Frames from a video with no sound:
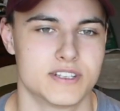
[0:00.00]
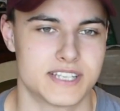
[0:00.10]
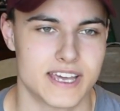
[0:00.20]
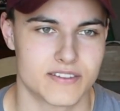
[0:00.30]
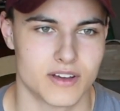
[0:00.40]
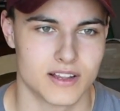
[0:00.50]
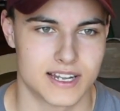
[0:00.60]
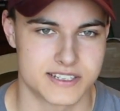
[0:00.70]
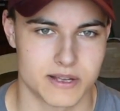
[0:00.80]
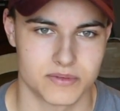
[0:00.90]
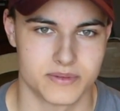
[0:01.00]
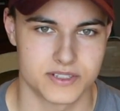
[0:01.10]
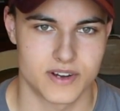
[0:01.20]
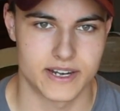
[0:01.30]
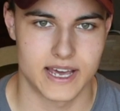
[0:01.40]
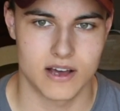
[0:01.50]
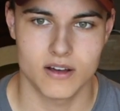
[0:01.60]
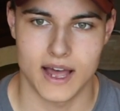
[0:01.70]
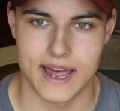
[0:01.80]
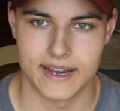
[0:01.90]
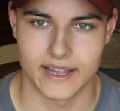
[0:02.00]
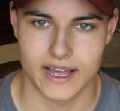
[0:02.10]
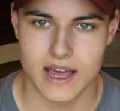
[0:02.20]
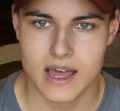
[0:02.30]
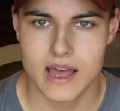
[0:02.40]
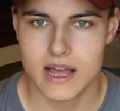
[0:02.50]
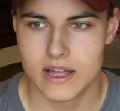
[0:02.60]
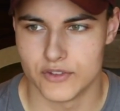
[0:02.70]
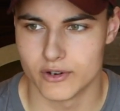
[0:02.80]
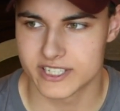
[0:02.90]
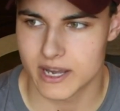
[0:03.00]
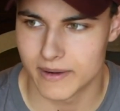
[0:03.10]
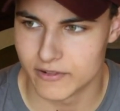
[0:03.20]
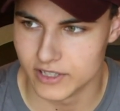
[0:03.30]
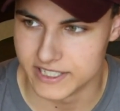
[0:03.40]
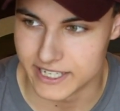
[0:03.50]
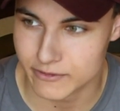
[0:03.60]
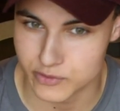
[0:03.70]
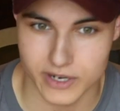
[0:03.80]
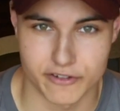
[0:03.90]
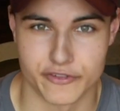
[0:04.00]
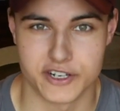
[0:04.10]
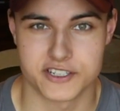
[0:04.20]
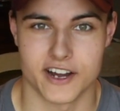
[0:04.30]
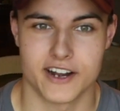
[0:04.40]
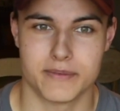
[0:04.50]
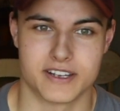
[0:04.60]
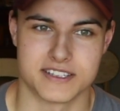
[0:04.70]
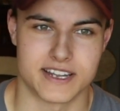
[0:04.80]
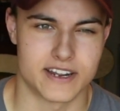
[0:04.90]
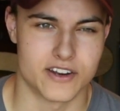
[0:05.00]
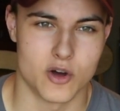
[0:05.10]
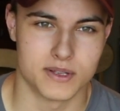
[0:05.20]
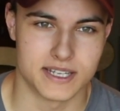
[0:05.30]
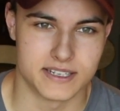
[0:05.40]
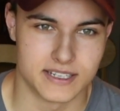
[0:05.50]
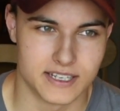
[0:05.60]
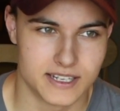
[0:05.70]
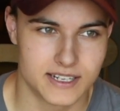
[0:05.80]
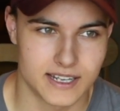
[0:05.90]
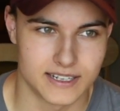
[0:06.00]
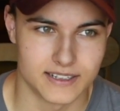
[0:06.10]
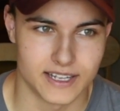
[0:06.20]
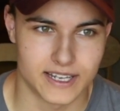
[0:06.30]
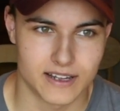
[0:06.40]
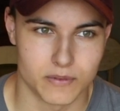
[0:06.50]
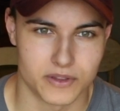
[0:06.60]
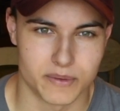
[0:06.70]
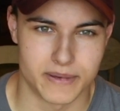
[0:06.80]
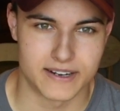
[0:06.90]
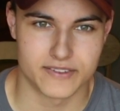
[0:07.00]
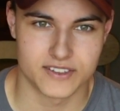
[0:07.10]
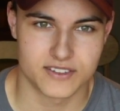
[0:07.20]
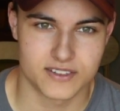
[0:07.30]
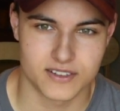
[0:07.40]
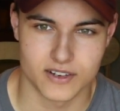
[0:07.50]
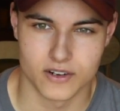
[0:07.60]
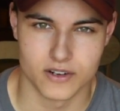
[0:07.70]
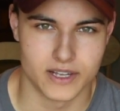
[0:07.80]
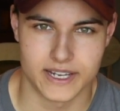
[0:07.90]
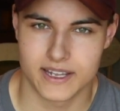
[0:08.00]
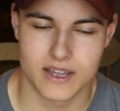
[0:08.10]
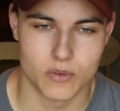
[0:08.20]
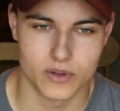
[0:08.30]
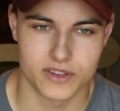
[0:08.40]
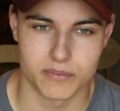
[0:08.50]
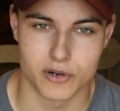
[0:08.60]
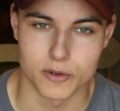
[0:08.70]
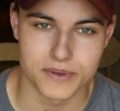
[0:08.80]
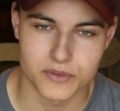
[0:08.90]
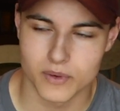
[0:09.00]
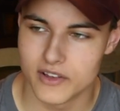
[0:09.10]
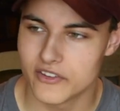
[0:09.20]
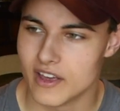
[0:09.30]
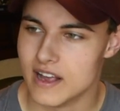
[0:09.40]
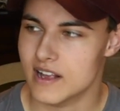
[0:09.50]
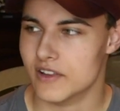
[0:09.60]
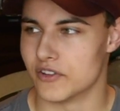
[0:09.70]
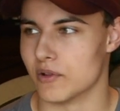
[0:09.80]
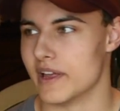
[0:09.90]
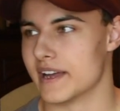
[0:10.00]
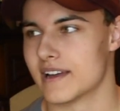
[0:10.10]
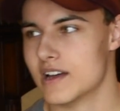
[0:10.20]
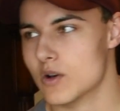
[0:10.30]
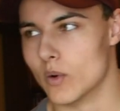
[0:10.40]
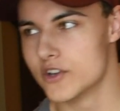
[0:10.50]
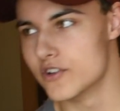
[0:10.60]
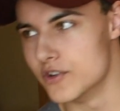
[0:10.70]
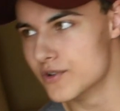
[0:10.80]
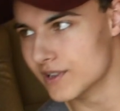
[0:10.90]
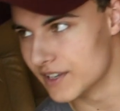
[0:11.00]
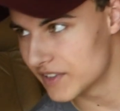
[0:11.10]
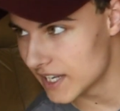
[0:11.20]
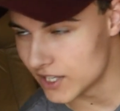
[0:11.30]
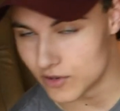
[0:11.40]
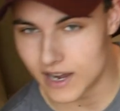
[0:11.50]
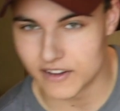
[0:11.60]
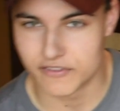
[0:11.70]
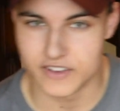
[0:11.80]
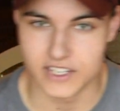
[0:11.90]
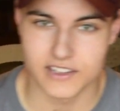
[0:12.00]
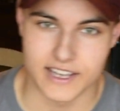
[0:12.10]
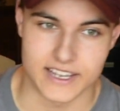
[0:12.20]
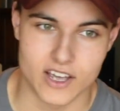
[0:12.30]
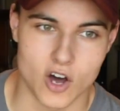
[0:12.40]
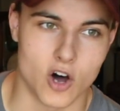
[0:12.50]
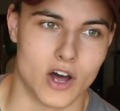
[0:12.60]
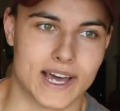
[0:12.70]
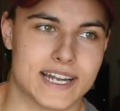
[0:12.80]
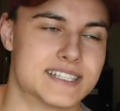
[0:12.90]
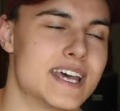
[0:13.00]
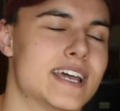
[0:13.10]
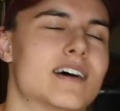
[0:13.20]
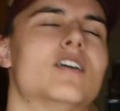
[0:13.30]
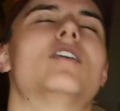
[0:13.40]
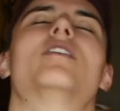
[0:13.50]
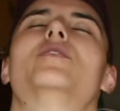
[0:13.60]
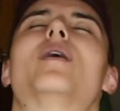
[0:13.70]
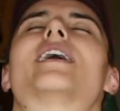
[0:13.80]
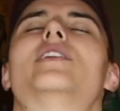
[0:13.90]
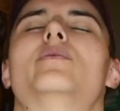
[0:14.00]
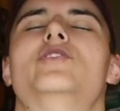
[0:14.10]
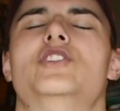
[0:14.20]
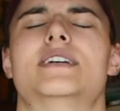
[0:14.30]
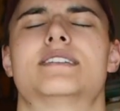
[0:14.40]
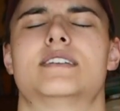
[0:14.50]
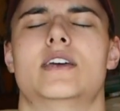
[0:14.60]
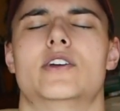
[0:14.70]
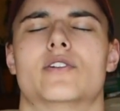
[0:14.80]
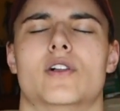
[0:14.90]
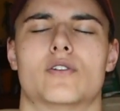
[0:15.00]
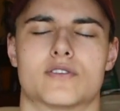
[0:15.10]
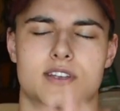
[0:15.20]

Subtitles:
really take a lot of supplements right now, and like the only time I really did was when I first started, because I didn't know what they did and like what the benefits or like what the purpose was. So like when you're new to lifting, you kind of feel like, oh, I gotta take, oh, you walk into a GNC at your local